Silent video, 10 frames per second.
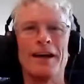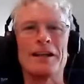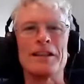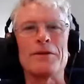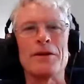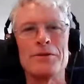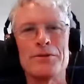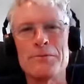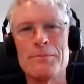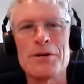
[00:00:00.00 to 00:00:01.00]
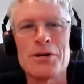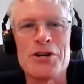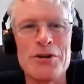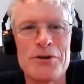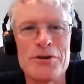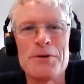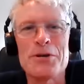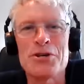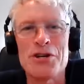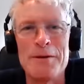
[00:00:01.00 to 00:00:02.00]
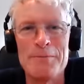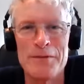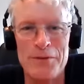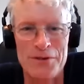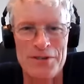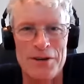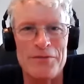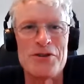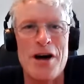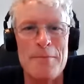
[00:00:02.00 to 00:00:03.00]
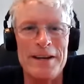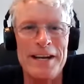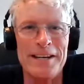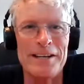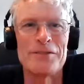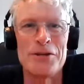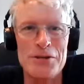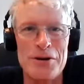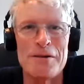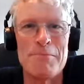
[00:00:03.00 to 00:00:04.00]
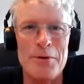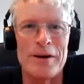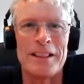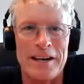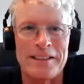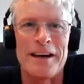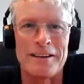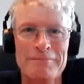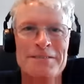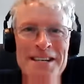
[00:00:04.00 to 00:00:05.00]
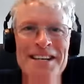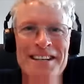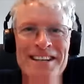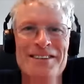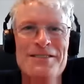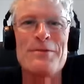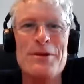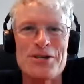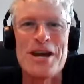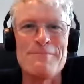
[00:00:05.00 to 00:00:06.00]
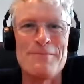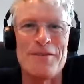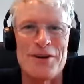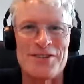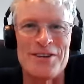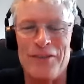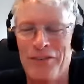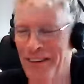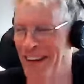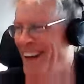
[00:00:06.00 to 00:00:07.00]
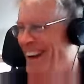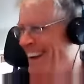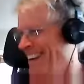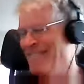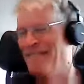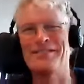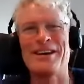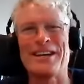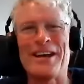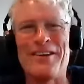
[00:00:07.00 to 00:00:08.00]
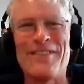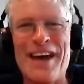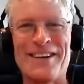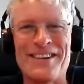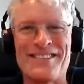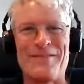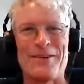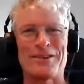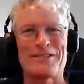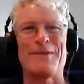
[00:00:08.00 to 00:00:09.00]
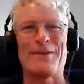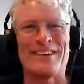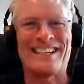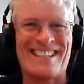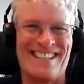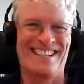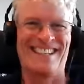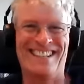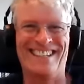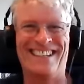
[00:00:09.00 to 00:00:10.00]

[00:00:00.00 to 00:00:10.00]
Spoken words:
Claudio. Claudio, you should be ashamed of yourself dominating the young boy like that. You should be ashamed of yourself. You were taking advantage of your experience.